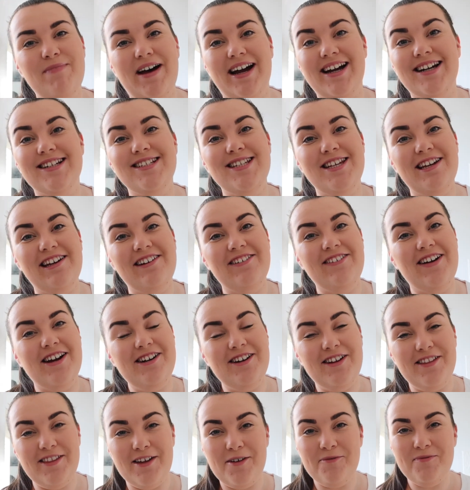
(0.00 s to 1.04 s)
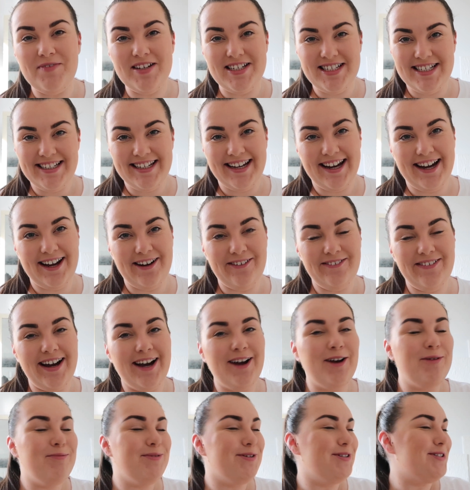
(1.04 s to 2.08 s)
back to another video. I
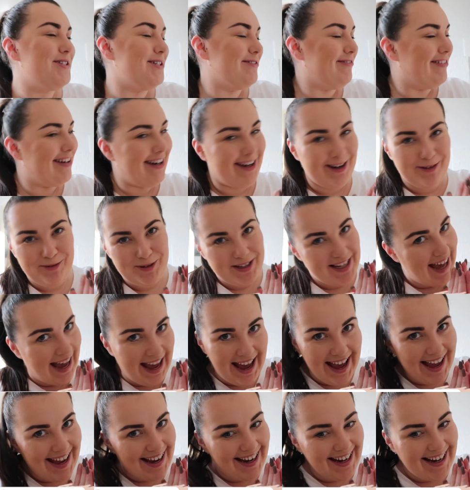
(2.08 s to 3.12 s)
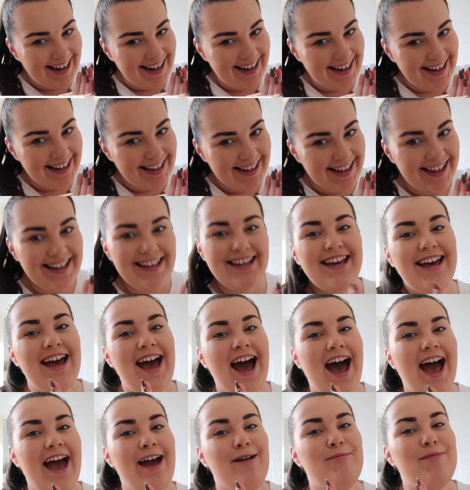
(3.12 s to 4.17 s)
hope you're doing okay.
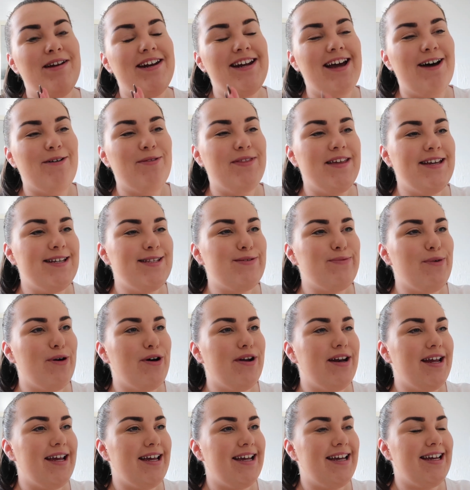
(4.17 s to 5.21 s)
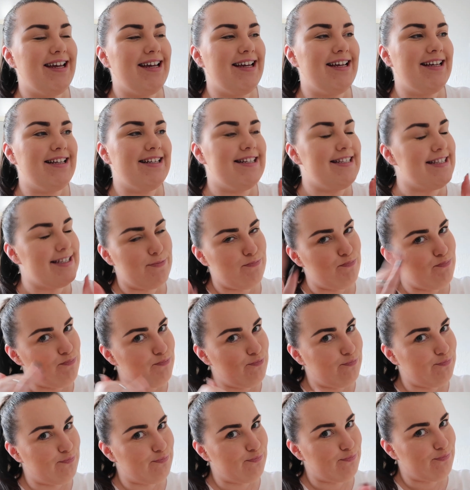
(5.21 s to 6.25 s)
Now this one is
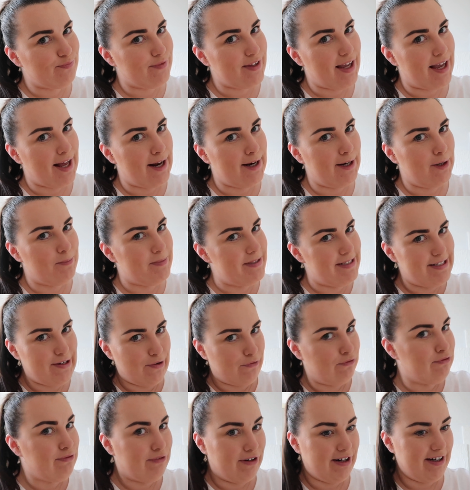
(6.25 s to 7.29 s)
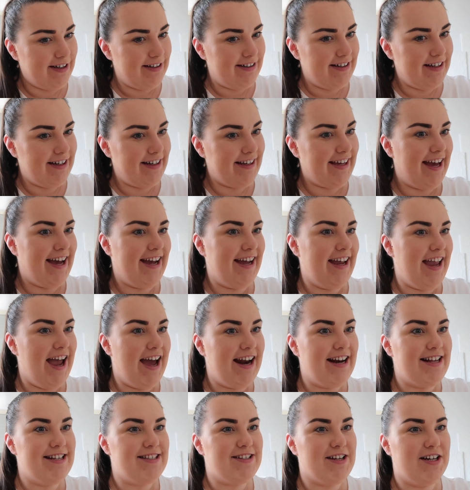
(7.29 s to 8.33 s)
a little bit different, okay,
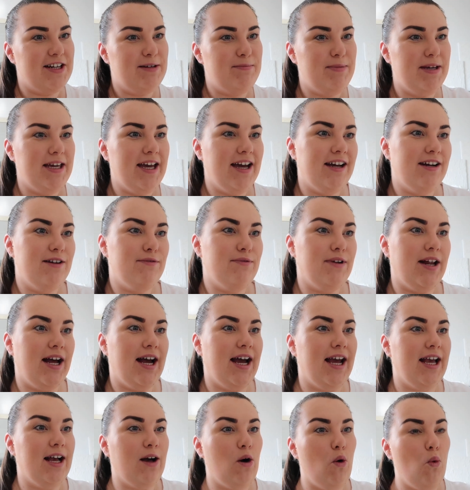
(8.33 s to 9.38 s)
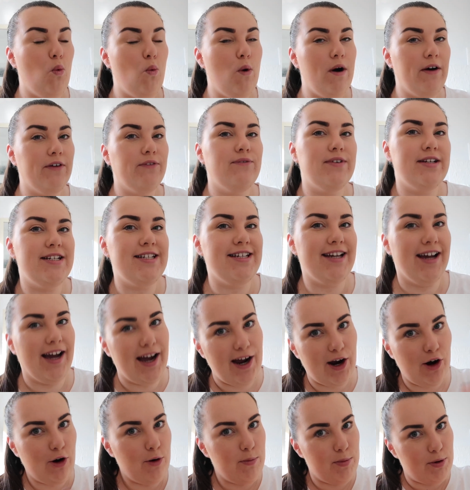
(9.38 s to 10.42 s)
and it's going to be kind of like one
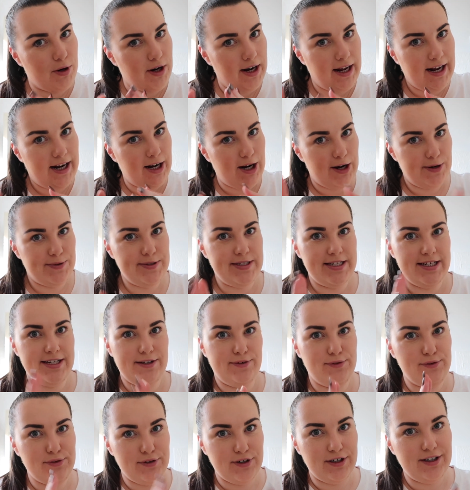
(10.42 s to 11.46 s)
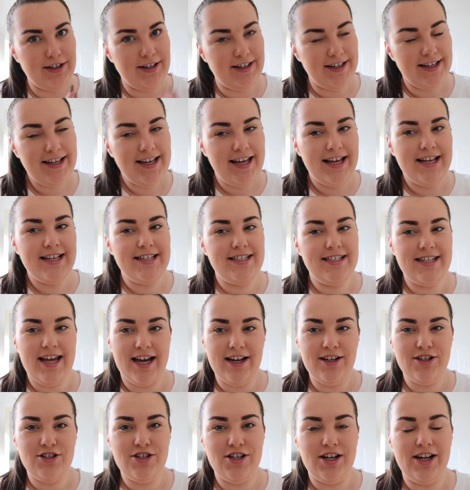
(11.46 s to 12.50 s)
video but like loads of different
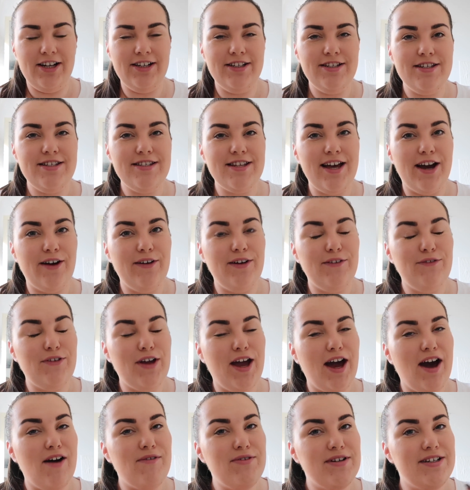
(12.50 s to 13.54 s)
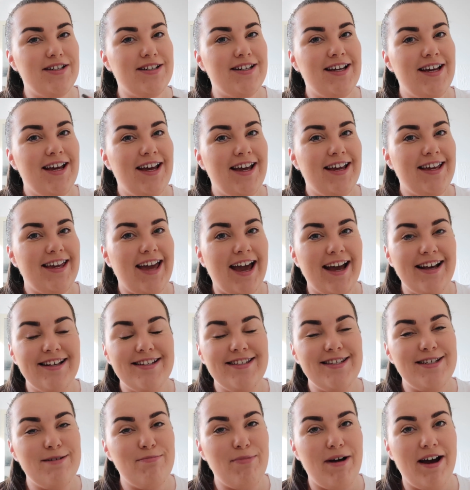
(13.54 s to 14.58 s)
sections. So if you haven't
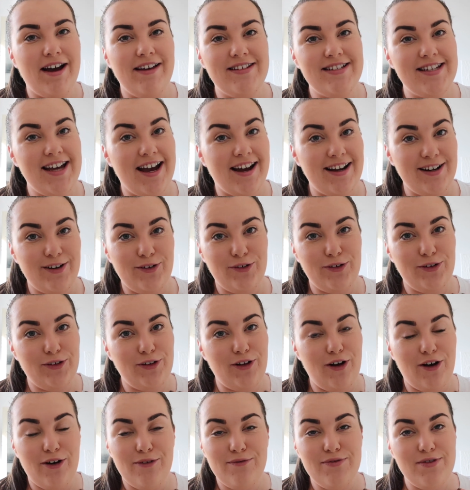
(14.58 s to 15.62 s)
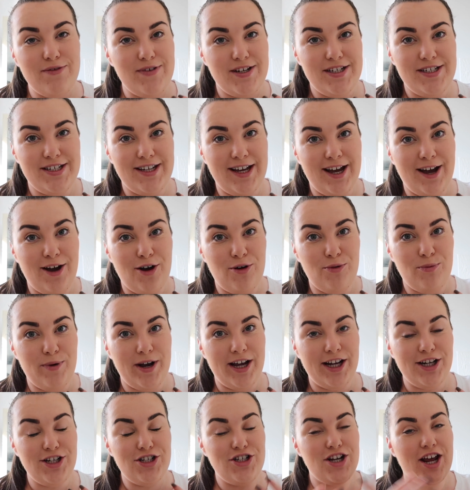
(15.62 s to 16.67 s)
guessed by the title of the video,
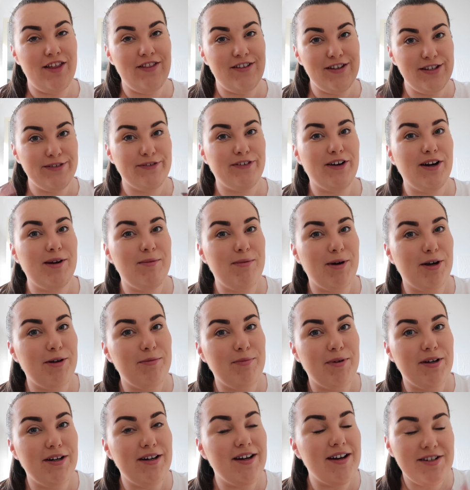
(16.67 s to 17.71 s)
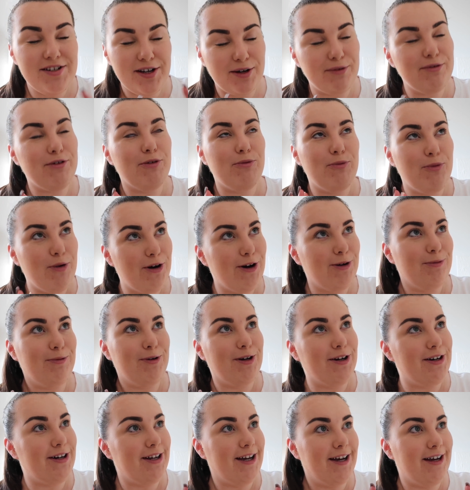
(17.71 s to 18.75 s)
which at this very moment I don't know what I'm
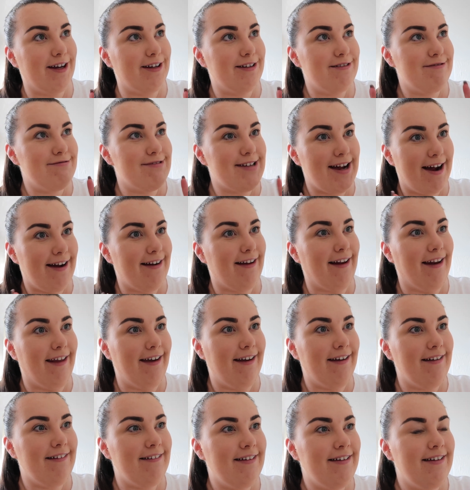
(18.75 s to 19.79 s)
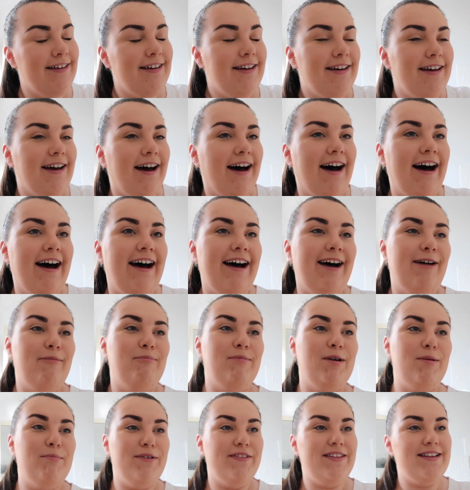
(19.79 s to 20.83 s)
gonna title it,
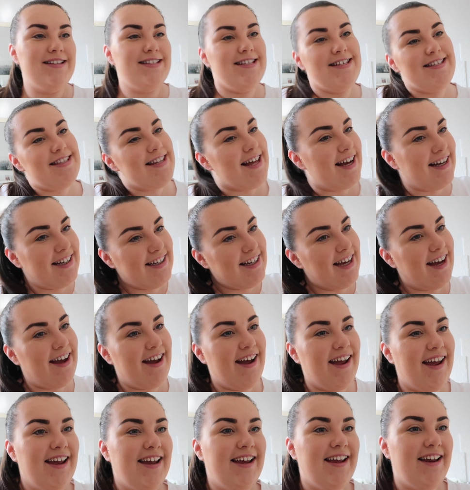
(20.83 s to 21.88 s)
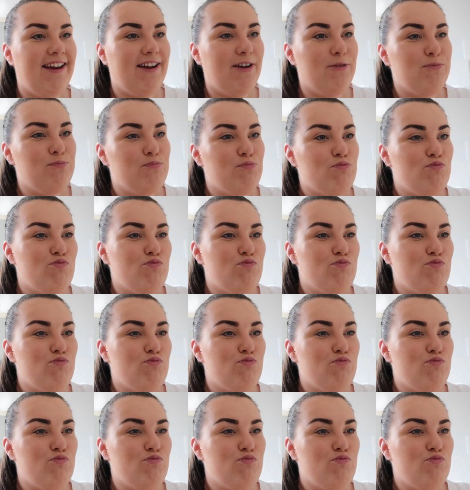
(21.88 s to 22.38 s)
but this is like a